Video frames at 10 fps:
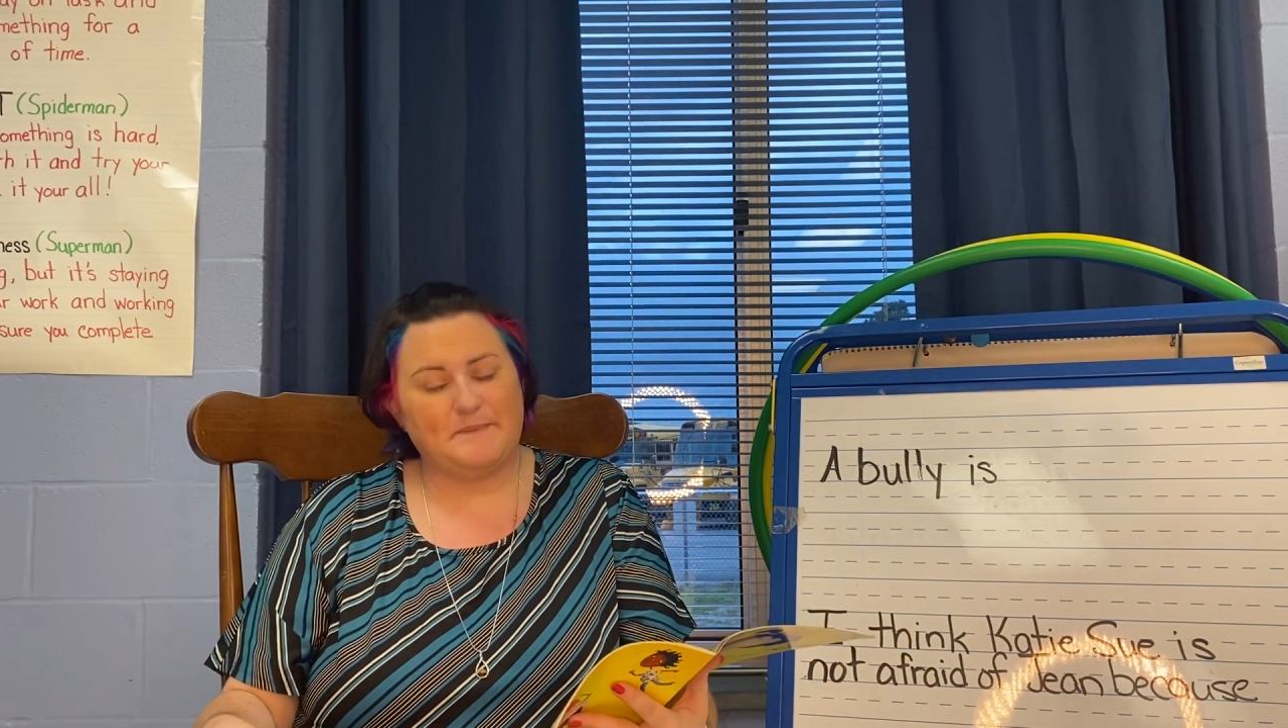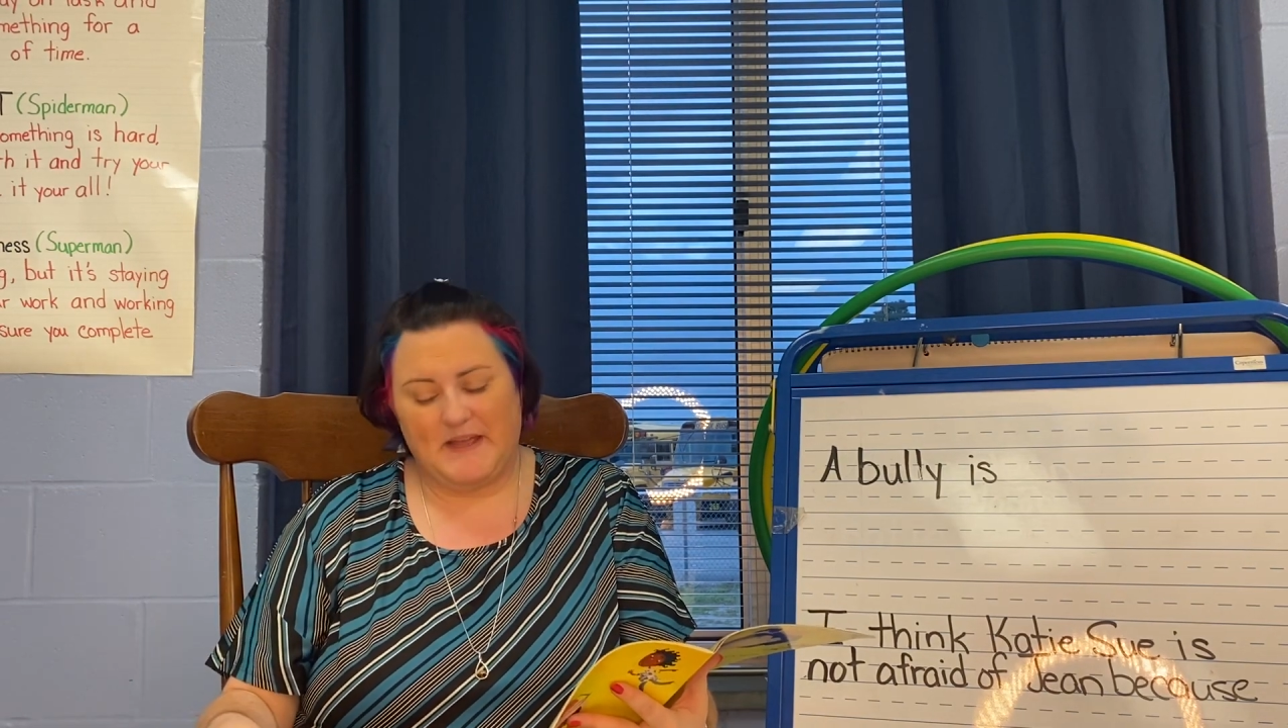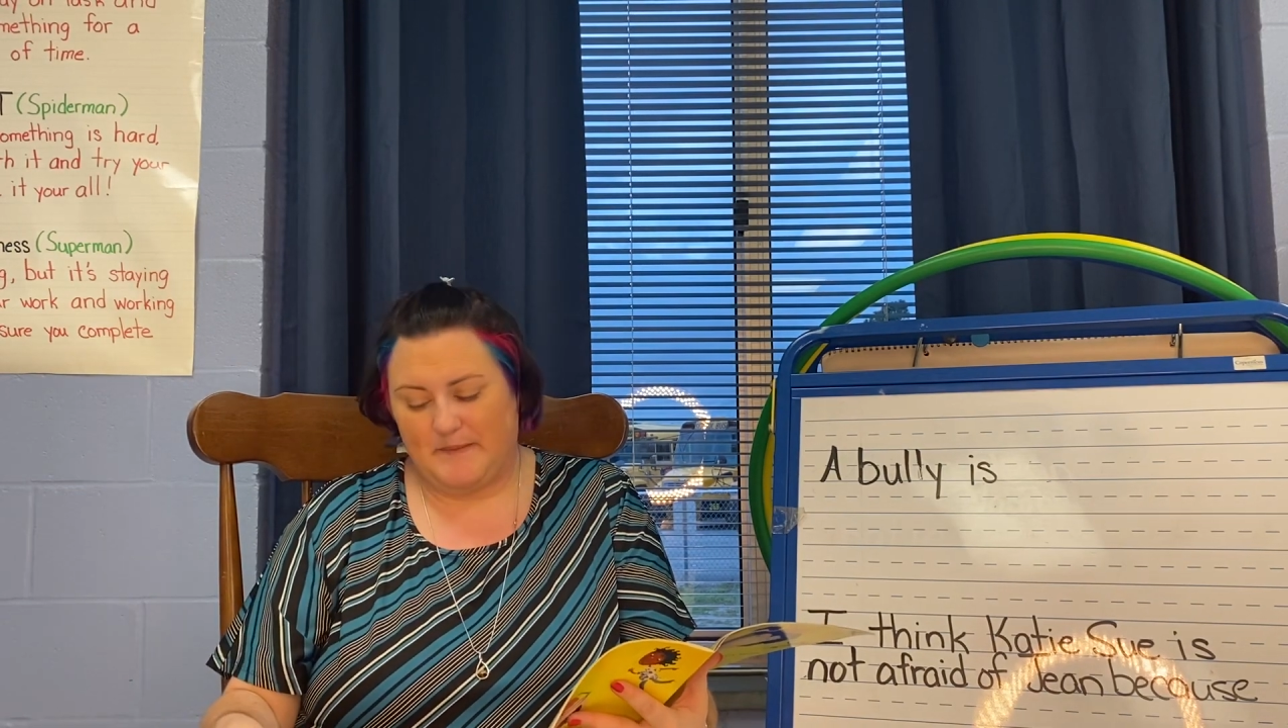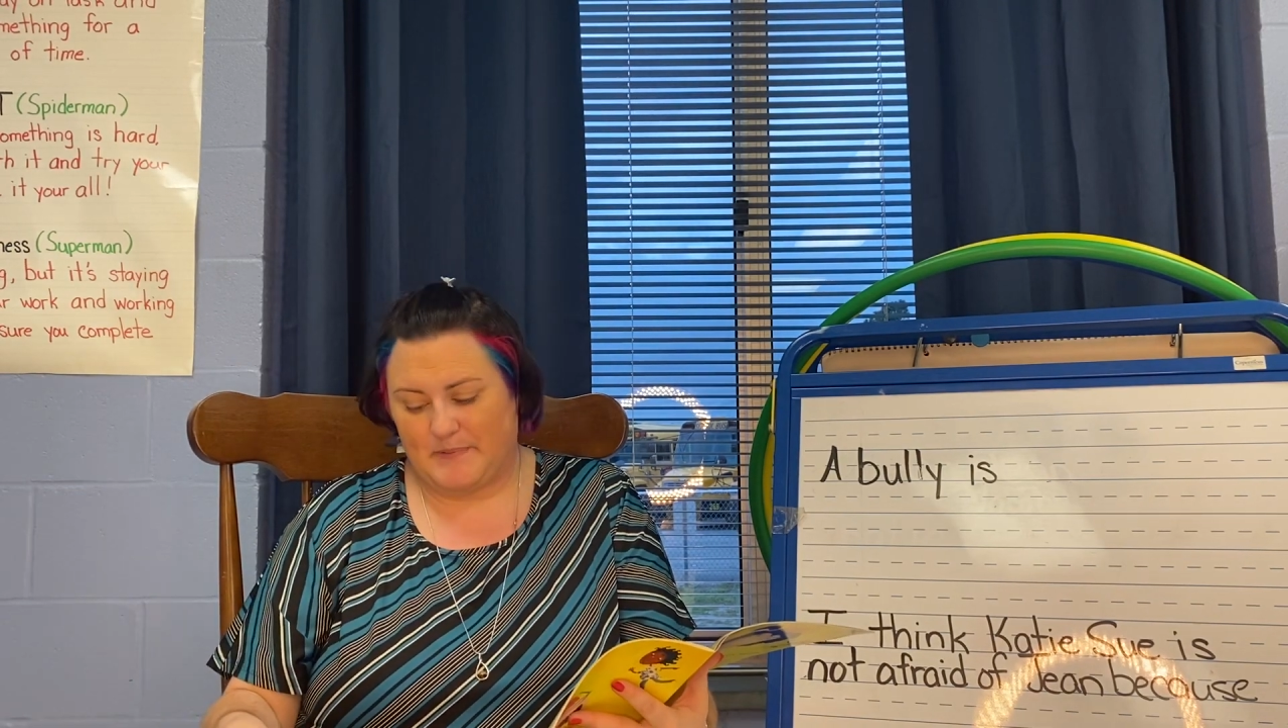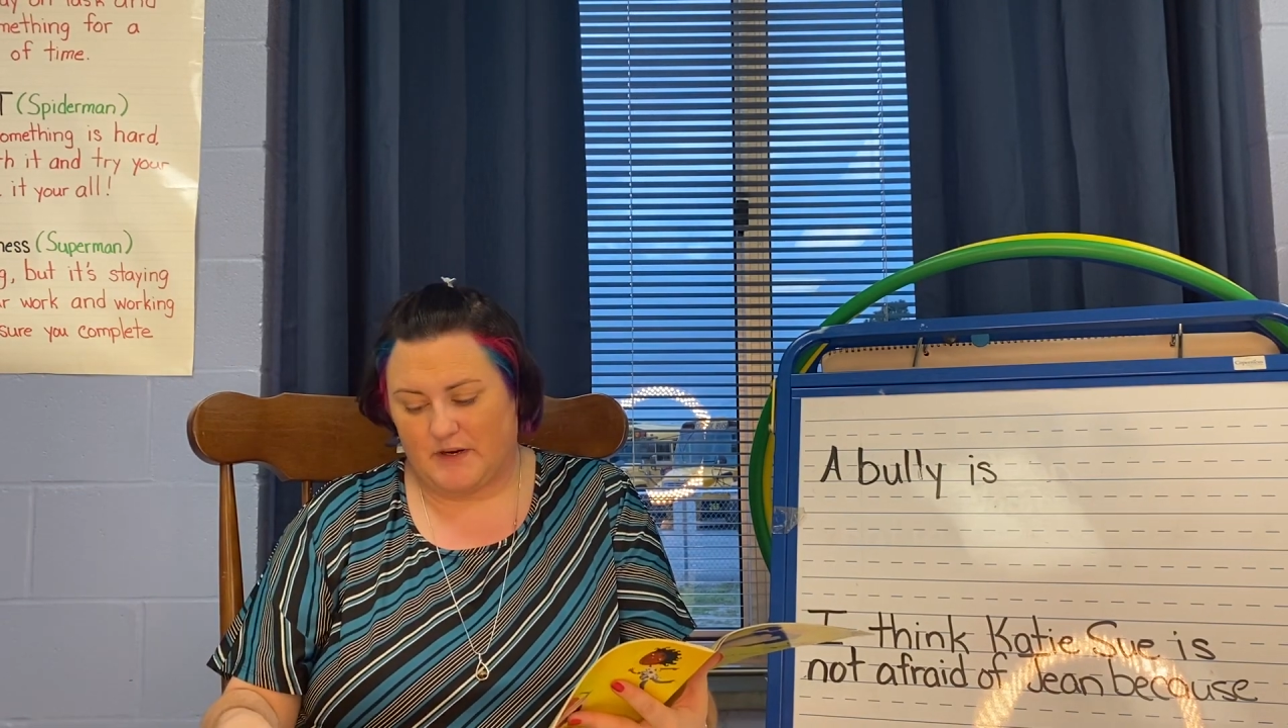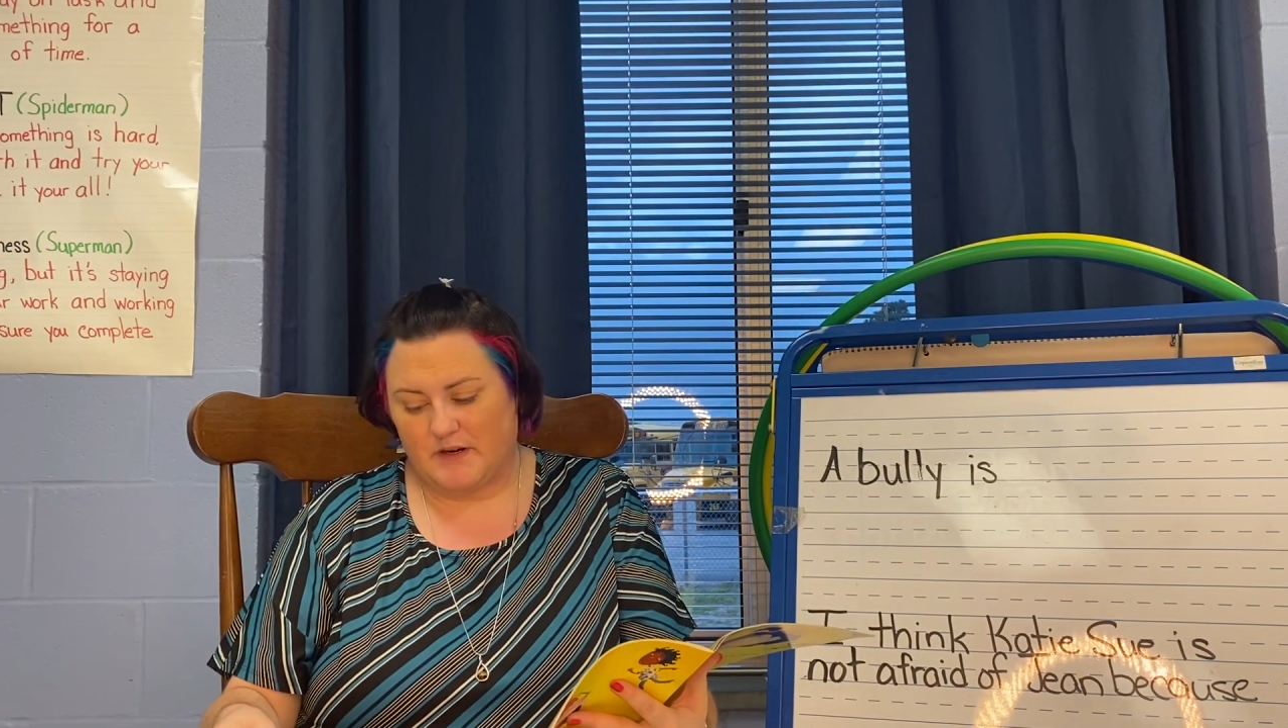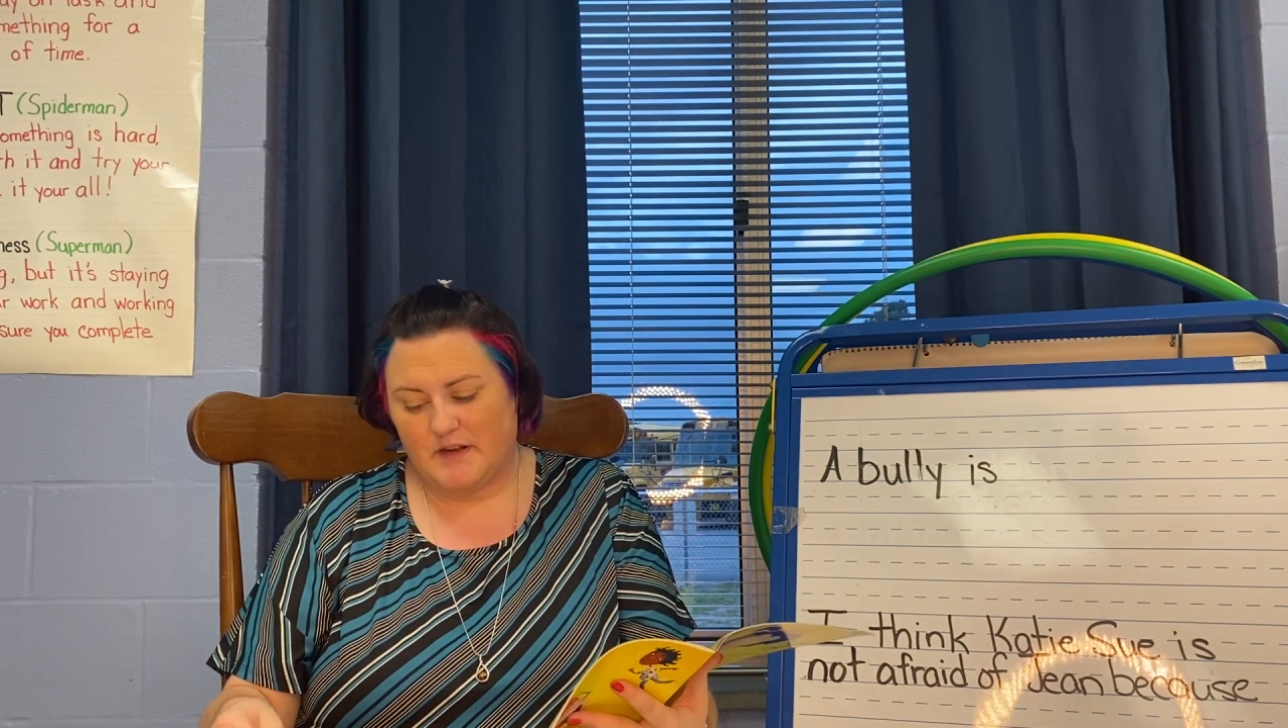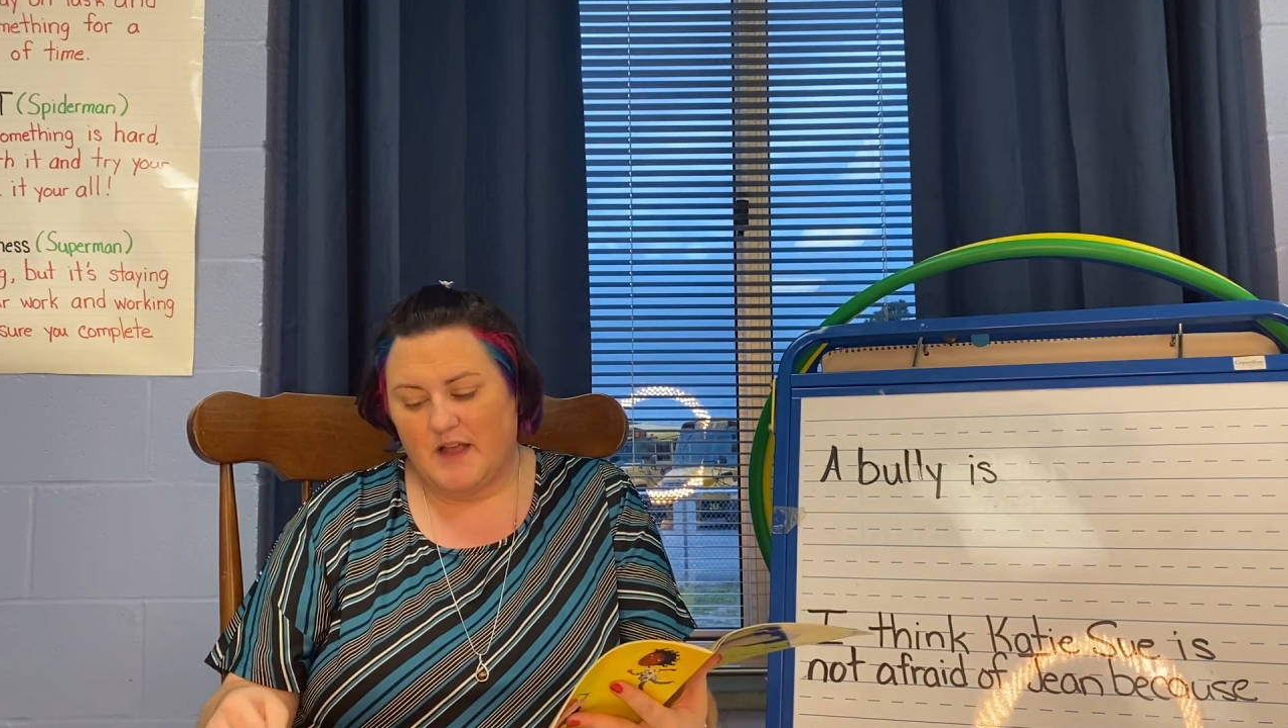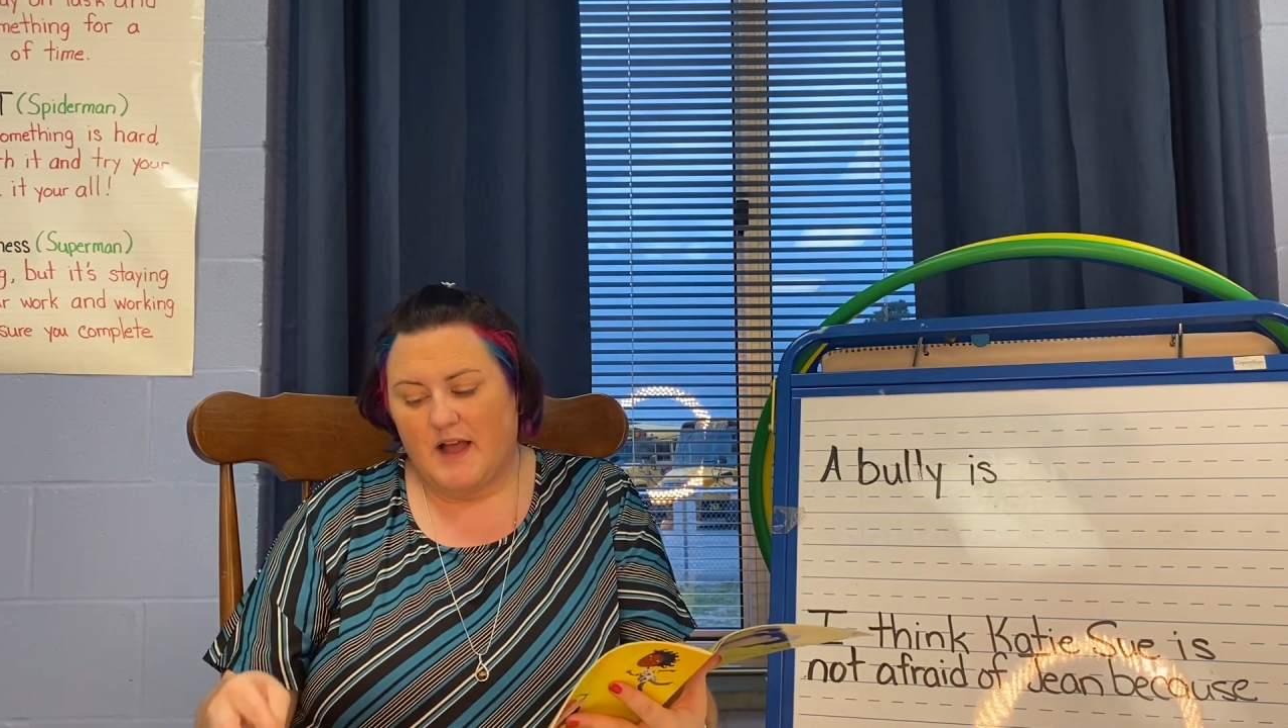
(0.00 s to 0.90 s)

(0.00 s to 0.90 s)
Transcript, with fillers: paper,